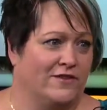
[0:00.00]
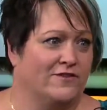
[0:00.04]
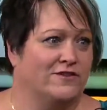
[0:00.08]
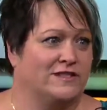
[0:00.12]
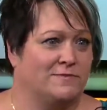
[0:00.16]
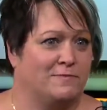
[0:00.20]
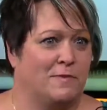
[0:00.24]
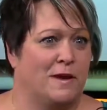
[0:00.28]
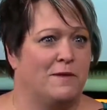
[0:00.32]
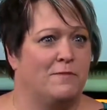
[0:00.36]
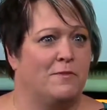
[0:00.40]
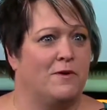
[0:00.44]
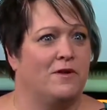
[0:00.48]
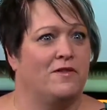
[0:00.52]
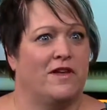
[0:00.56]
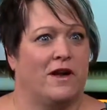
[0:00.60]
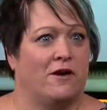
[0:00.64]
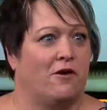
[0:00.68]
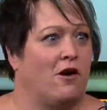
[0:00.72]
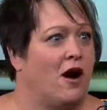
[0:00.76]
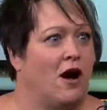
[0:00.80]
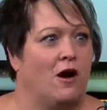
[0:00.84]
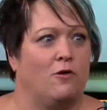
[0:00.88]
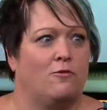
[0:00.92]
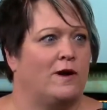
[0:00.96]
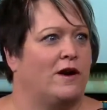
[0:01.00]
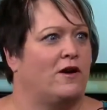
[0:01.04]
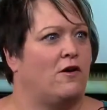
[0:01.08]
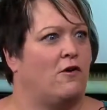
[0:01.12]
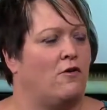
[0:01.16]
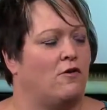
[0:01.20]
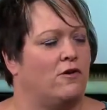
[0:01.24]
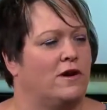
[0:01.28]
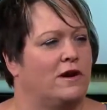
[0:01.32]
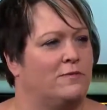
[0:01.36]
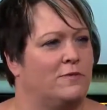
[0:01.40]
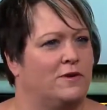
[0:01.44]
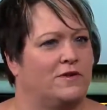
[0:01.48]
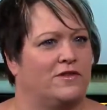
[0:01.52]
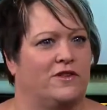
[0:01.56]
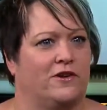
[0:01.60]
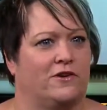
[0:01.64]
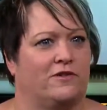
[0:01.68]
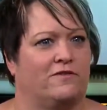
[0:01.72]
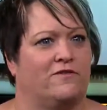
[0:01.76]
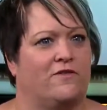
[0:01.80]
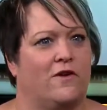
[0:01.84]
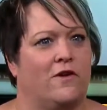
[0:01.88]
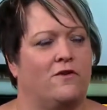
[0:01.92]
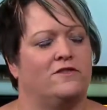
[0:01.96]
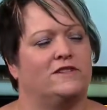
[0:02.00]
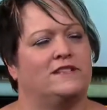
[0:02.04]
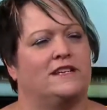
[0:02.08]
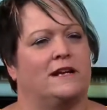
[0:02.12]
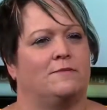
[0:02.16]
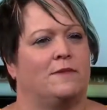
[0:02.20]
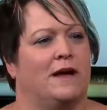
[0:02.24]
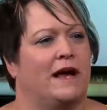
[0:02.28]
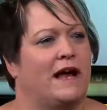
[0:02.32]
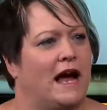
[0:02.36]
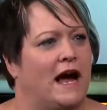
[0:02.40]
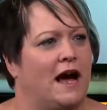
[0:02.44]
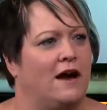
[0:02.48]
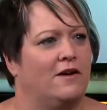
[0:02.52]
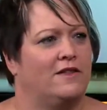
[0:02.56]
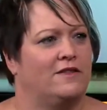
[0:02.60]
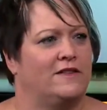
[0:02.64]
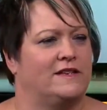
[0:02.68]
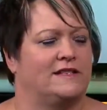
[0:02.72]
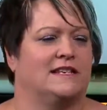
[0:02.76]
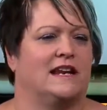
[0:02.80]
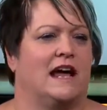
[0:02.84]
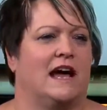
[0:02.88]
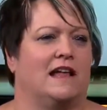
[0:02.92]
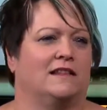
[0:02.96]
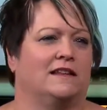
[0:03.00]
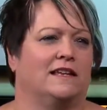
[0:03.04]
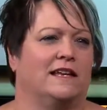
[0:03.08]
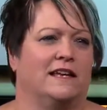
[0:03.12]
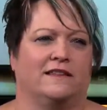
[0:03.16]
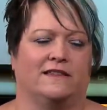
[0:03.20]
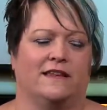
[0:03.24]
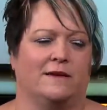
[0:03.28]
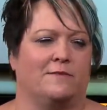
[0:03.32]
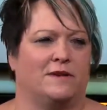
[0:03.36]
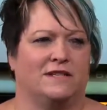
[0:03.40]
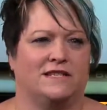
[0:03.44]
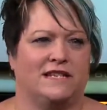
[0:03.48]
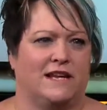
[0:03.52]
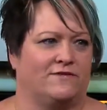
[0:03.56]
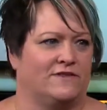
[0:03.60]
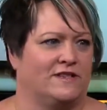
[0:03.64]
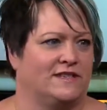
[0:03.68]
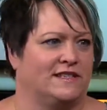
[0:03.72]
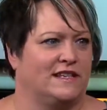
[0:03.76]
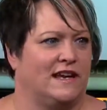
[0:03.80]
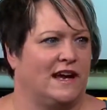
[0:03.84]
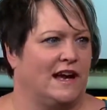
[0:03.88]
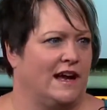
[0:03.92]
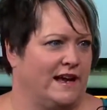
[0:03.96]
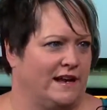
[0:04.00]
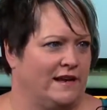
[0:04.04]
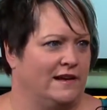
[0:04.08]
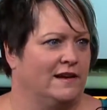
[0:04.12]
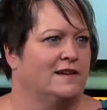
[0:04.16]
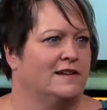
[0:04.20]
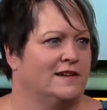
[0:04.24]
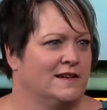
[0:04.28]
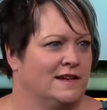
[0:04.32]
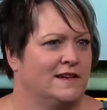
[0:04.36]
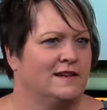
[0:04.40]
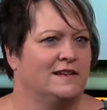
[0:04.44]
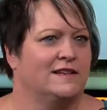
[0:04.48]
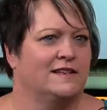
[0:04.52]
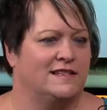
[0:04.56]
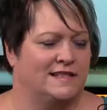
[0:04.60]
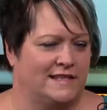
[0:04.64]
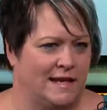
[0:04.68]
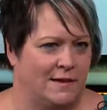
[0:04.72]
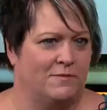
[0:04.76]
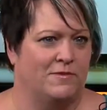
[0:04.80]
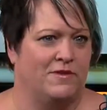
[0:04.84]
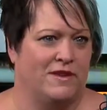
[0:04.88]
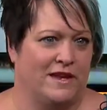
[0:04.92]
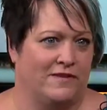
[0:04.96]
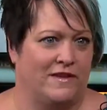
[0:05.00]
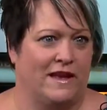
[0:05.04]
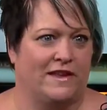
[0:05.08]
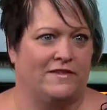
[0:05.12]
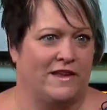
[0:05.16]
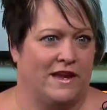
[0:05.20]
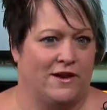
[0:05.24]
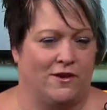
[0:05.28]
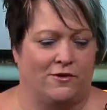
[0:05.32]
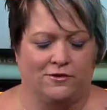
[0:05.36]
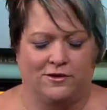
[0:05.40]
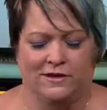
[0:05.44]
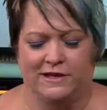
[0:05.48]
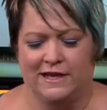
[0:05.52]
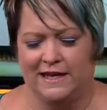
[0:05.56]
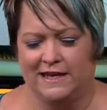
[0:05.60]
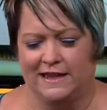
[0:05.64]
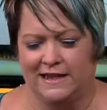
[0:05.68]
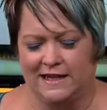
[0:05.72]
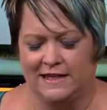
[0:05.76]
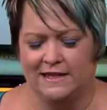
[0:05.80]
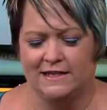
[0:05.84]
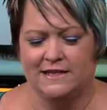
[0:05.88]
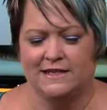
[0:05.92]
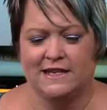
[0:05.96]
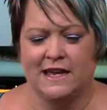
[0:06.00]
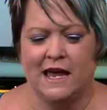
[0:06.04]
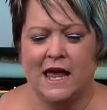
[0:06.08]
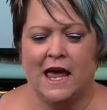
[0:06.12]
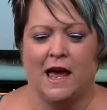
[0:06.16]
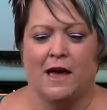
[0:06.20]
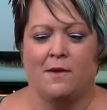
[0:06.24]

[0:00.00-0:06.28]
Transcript: There's people there all recording with their phones. And I'm like, how did this not leak? They must have to sign right. something that they don't leak this.